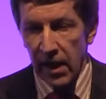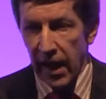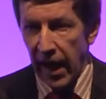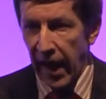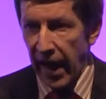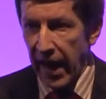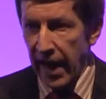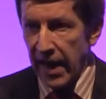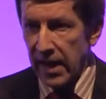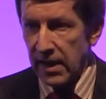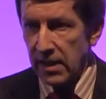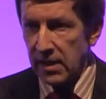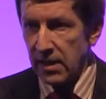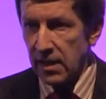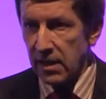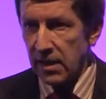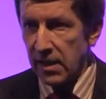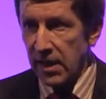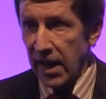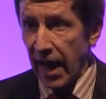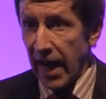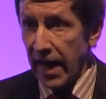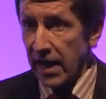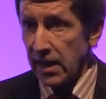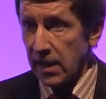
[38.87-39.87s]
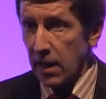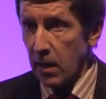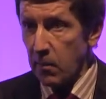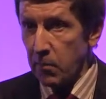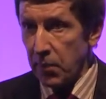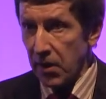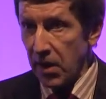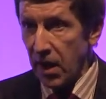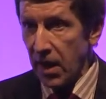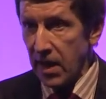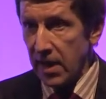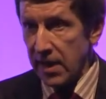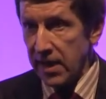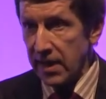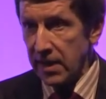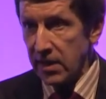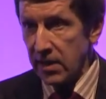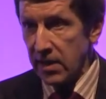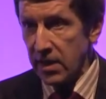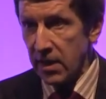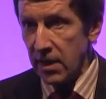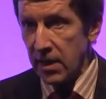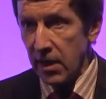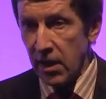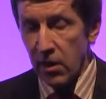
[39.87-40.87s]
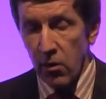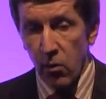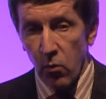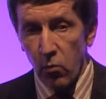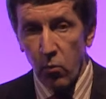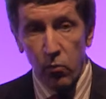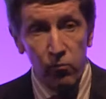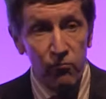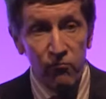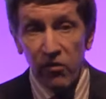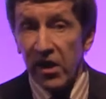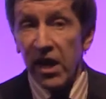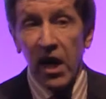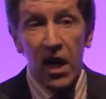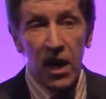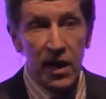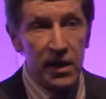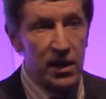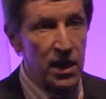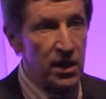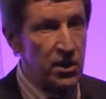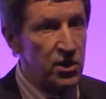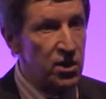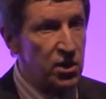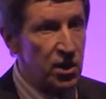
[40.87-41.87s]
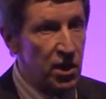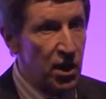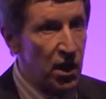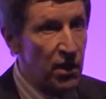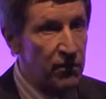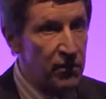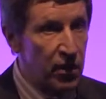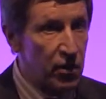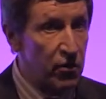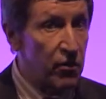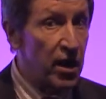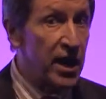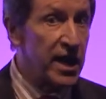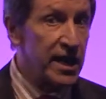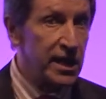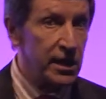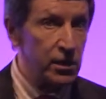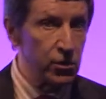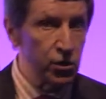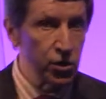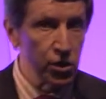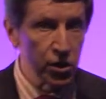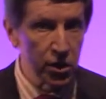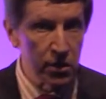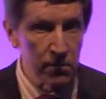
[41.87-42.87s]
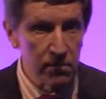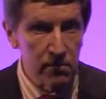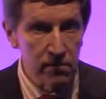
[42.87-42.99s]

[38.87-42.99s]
And that applies regardless of our age.